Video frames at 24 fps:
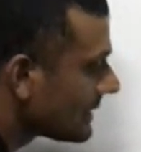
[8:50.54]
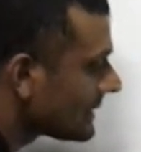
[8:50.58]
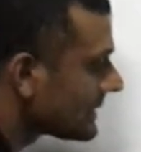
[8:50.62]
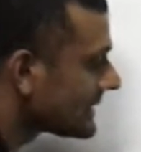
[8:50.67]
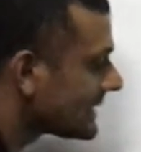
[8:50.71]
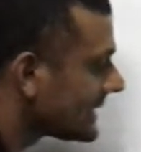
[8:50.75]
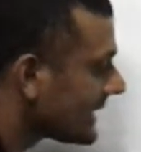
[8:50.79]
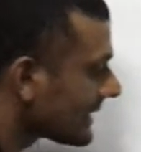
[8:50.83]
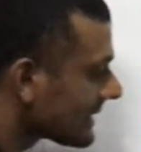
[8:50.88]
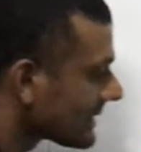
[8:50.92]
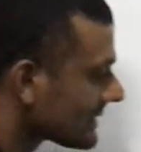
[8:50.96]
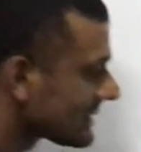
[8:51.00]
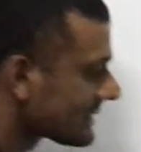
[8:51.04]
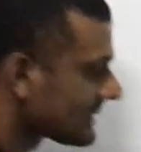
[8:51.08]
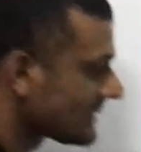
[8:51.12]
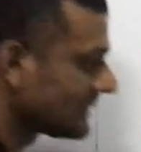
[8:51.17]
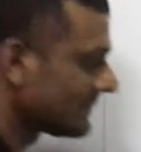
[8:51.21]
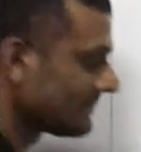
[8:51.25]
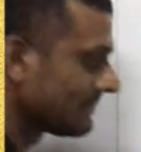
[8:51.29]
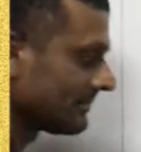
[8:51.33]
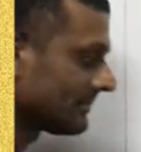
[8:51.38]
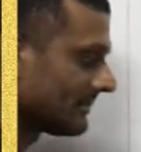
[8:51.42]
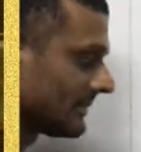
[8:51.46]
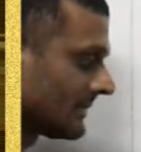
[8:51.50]

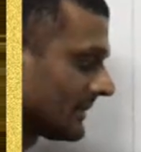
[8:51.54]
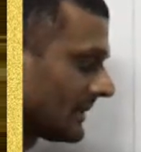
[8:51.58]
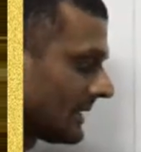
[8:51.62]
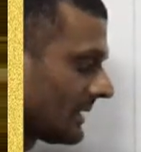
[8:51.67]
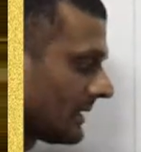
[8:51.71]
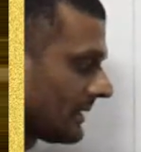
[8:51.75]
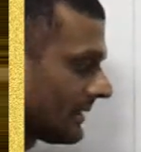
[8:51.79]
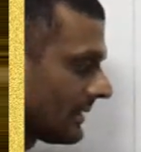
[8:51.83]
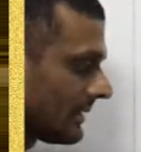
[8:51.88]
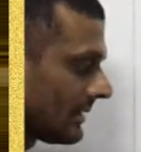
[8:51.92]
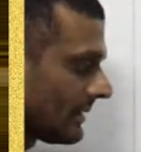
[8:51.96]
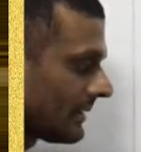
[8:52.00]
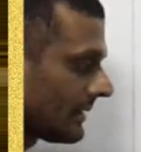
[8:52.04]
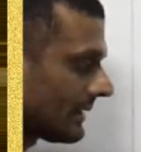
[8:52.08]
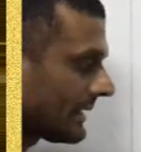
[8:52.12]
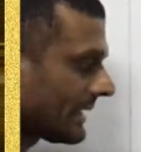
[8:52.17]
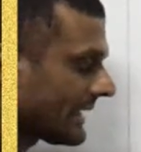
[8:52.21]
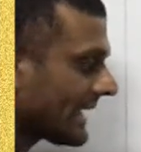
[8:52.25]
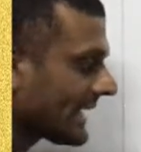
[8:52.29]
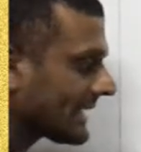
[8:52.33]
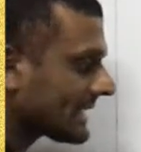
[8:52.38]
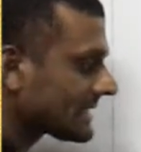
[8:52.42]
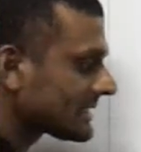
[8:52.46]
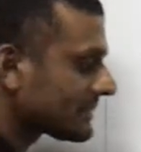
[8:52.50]
6.
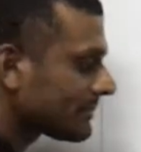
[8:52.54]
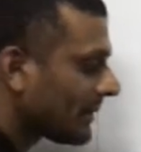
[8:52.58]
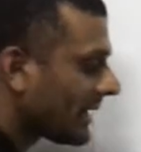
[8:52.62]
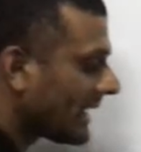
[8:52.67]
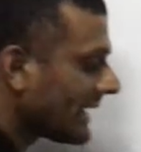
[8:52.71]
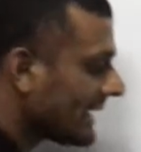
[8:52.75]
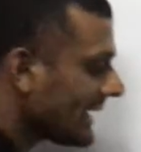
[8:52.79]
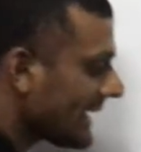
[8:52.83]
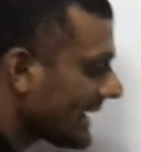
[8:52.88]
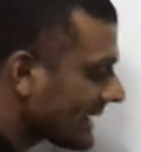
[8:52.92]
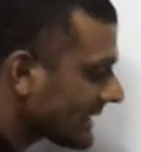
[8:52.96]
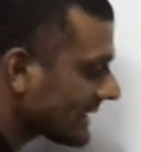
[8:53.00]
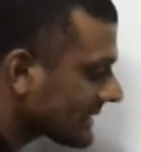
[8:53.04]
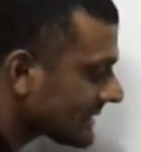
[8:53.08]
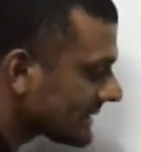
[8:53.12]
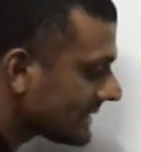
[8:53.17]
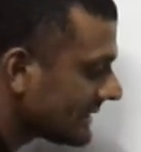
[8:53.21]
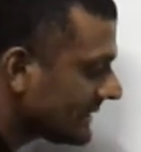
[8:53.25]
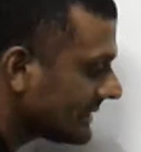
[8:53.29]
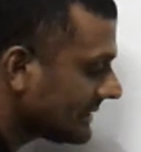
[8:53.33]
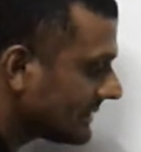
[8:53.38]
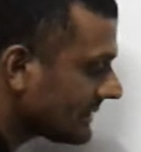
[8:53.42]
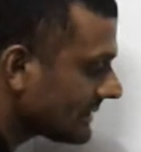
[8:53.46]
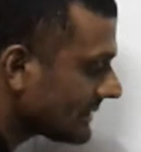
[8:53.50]
X by X
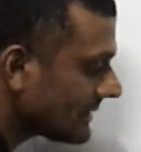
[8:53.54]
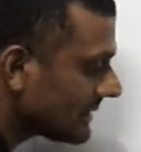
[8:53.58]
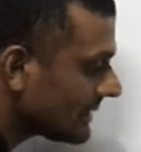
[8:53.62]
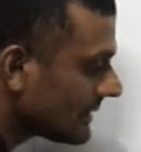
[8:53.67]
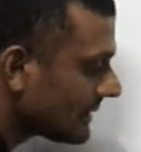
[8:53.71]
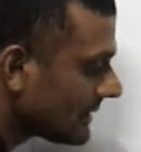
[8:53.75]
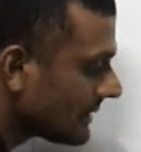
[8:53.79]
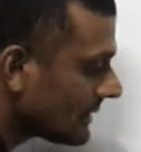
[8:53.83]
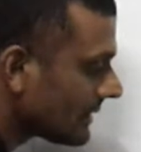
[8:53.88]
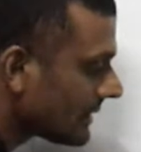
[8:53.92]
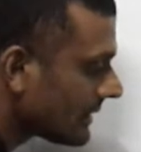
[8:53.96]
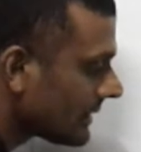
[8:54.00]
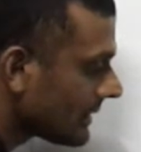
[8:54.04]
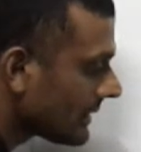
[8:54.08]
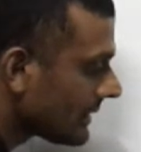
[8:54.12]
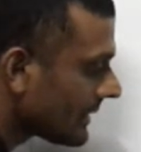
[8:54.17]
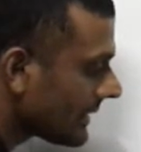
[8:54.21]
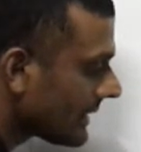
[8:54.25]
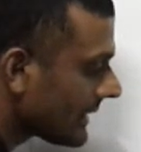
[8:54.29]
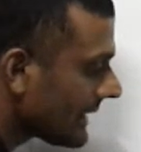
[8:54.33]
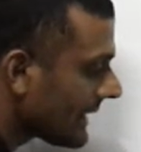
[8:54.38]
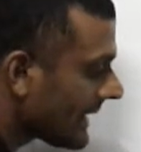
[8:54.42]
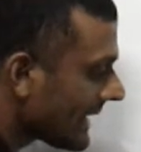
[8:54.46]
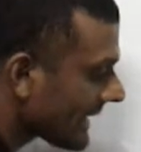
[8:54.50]
is
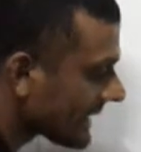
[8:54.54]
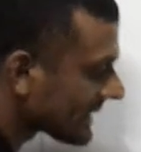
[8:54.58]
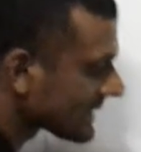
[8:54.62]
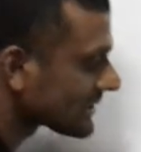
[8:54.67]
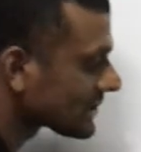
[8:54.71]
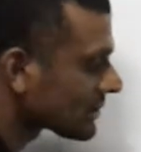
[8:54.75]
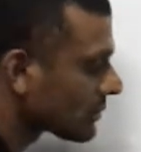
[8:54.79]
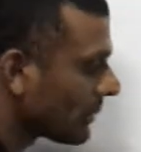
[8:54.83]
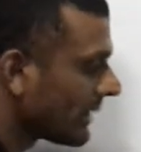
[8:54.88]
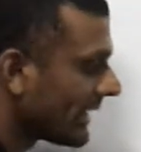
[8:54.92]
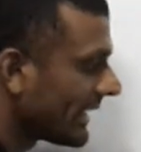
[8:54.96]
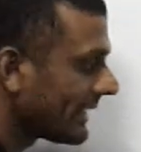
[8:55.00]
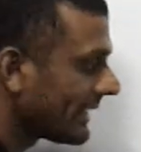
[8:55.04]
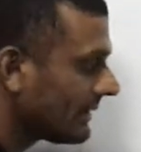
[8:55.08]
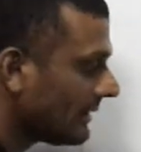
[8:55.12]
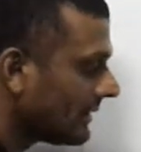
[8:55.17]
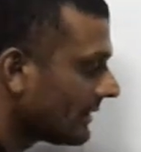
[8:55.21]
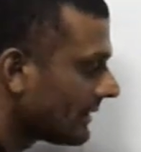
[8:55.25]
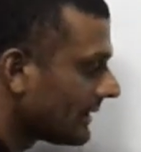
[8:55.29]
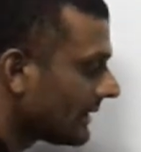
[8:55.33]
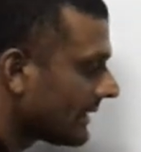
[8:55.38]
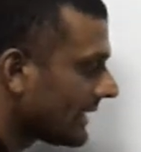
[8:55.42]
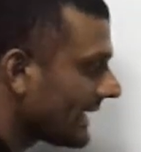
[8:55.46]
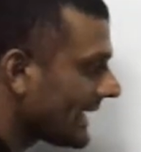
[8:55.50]
X squared.
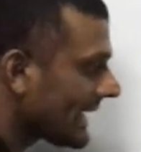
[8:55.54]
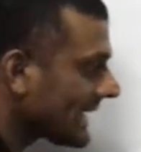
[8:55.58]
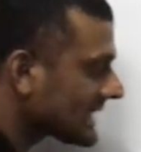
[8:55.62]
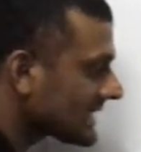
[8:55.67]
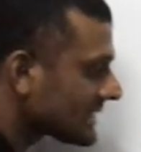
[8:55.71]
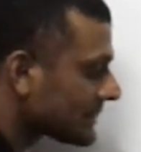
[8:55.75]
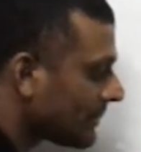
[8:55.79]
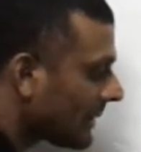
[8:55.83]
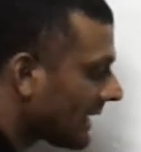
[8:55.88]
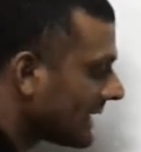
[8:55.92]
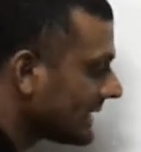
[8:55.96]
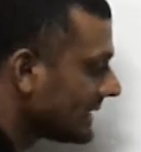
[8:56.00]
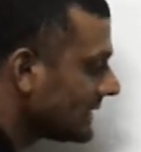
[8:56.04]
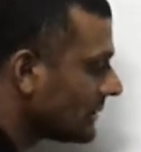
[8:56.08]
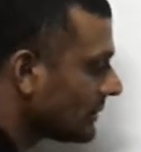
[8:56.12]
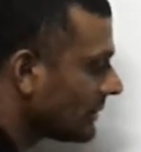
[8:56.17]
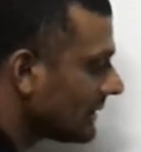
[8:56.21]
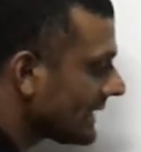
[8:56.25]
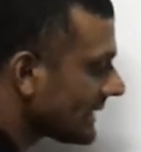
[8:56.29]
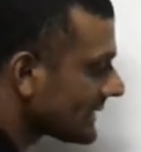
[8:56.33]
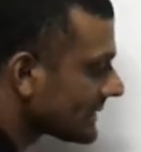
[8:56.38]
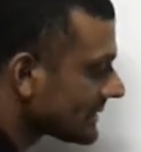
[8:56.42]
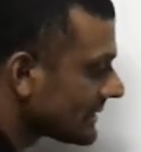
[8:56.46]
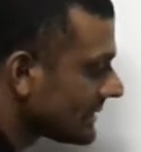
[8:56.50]
X by no
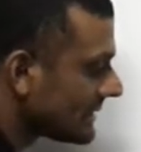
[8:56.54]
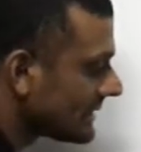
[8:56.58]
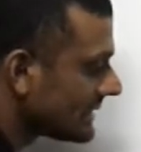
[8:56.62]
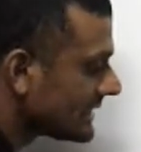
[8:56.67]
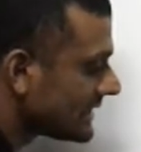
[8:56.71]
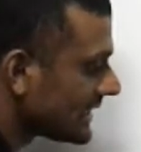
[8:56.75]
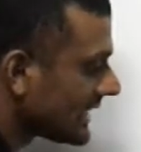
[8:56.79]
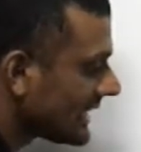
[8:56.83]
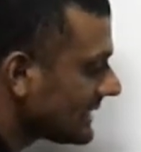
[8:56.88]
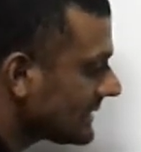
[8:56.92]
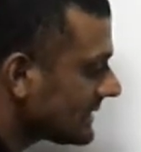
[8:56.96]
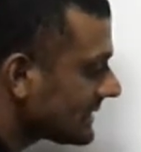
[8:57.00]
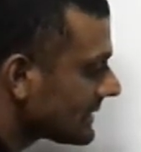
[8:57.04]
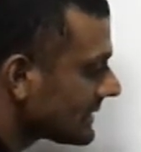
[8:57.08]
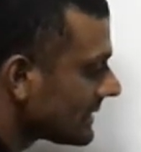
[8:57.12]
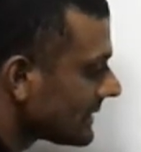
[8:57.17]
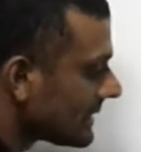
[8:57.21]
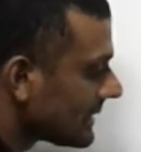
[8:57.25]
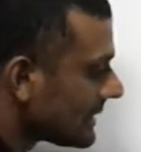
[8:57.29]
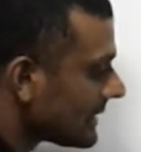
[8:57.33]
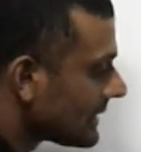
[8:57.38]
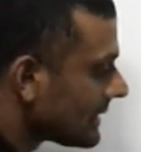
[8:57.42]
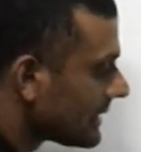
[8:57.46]
letter is just